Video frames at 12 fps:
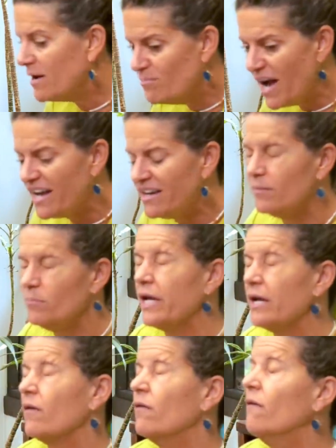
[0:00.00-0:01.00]
my bed, and I'm
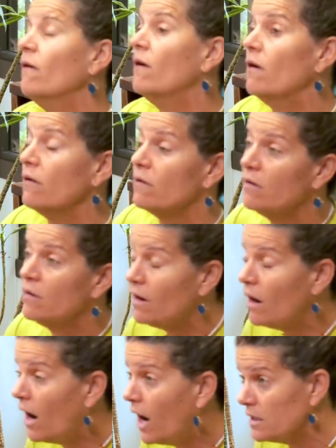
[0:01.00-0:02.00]
like, oh
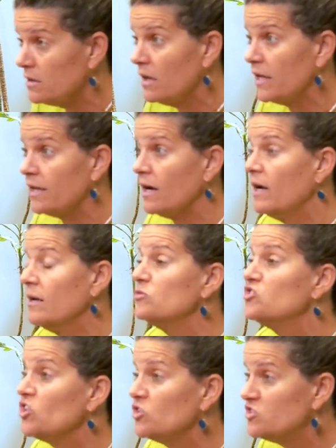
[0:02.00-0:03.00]
God, like I
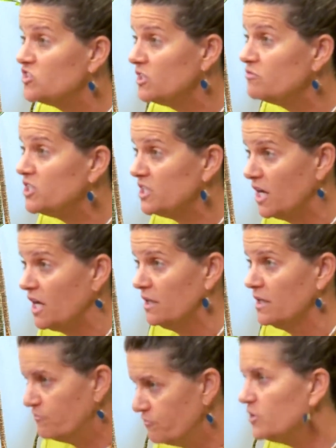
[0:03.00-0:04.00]
am so stiff
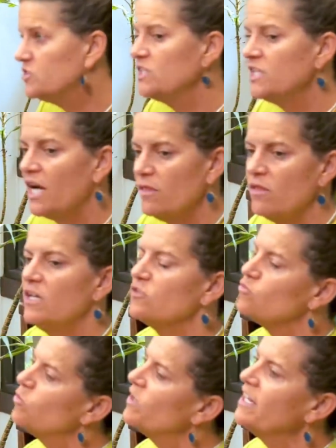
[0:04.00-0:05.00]
today. The first thing I
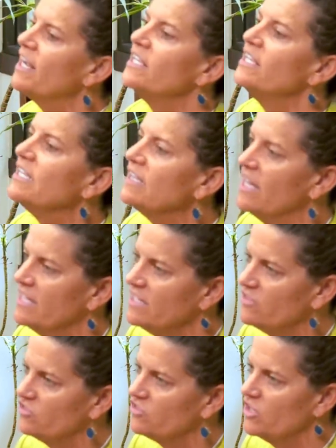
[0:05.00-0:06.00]
think is, what did I eat
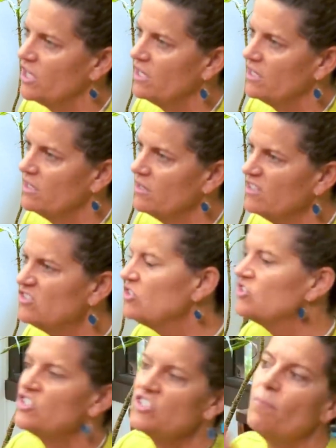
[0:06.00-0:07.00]
yesterday? Is
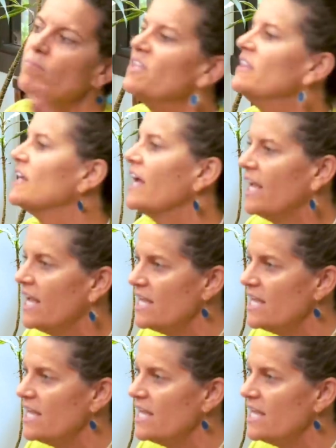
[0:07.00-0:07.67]
there something that I